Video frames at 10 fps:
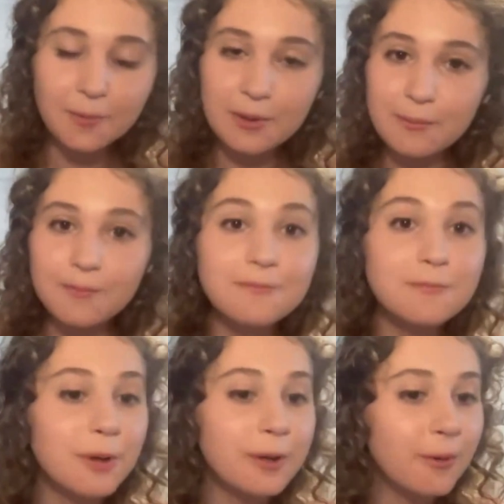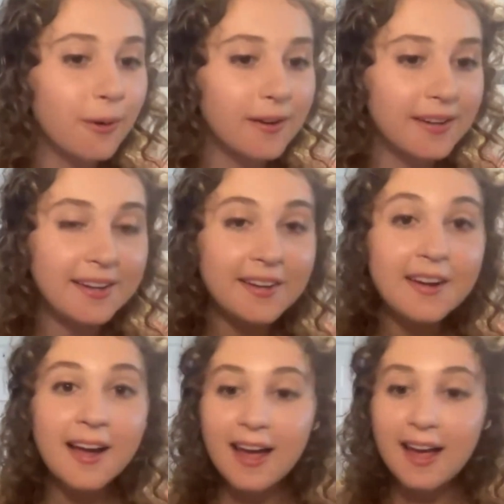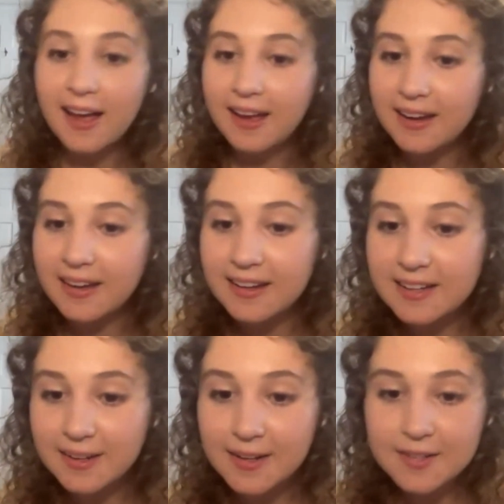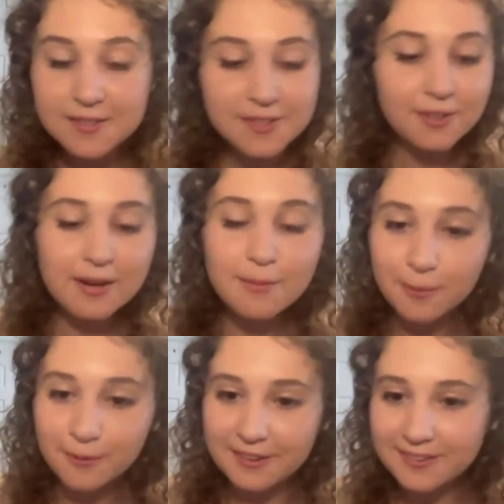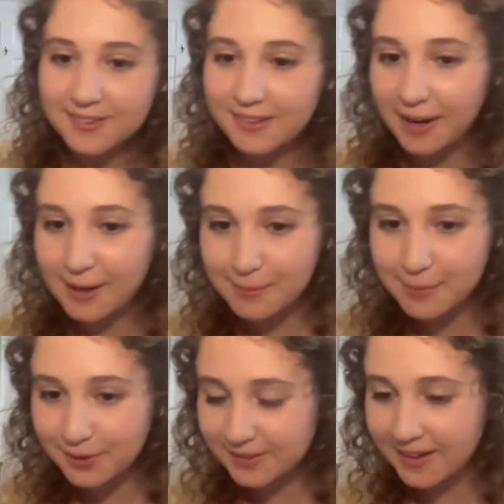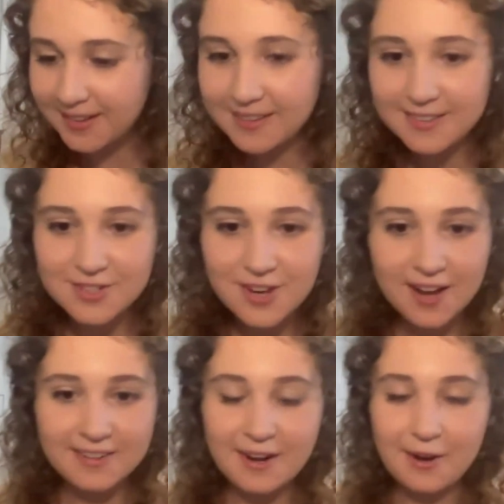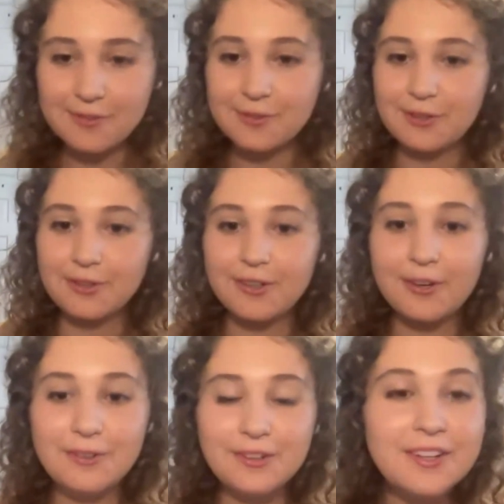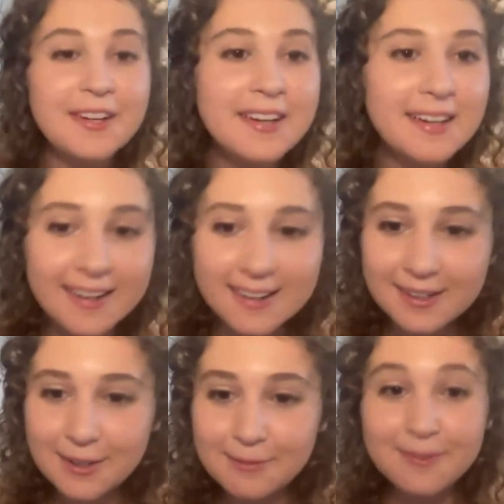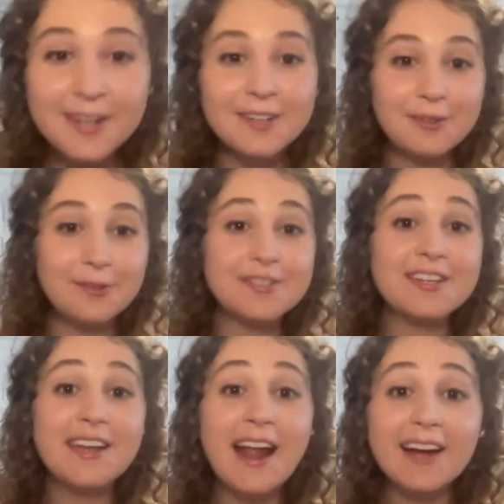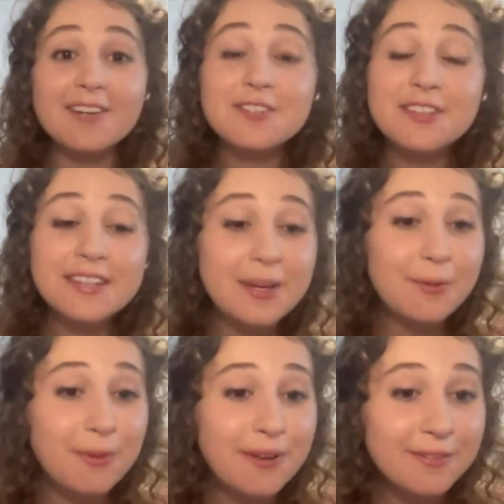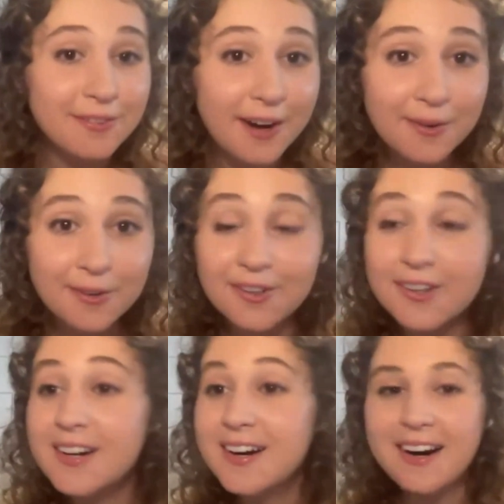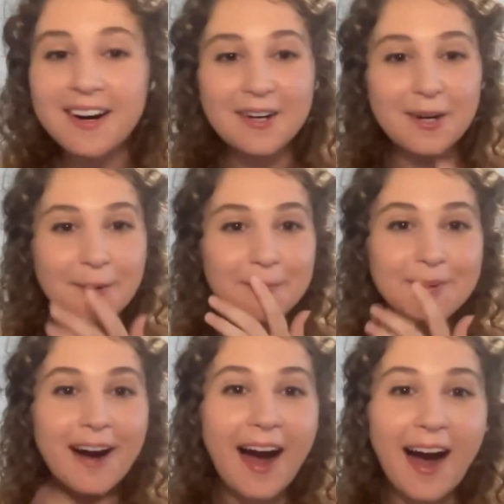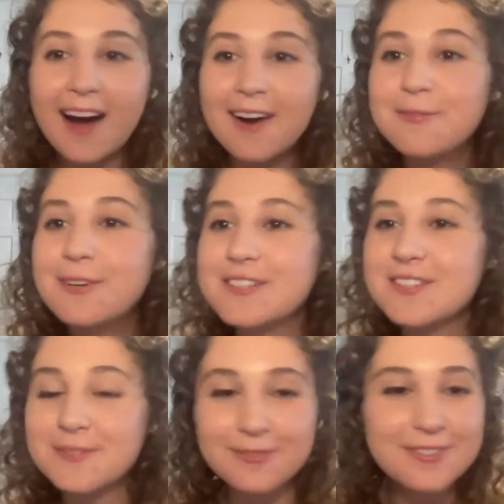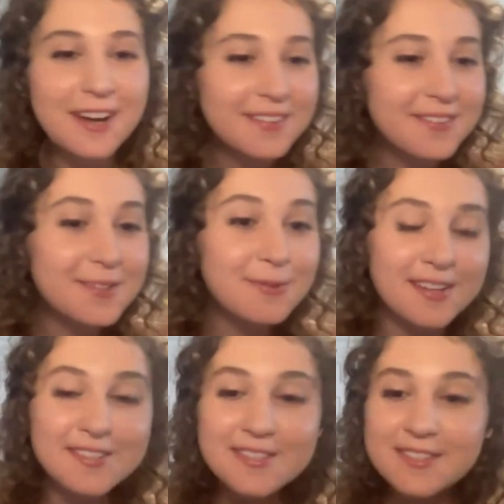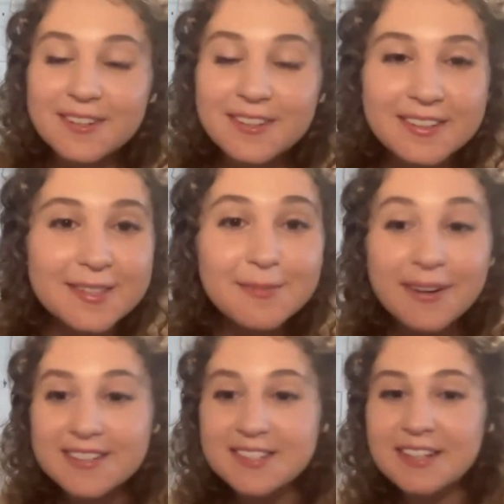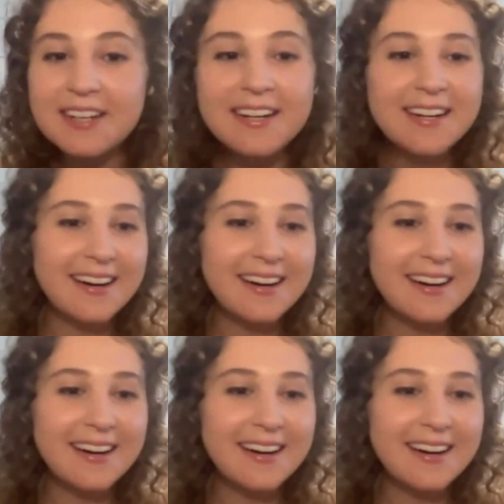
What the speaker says: we've recorded a Instagram reel, and I am putting that in the chat now for your own use. And it went viral, which none of us were necessarily expecting.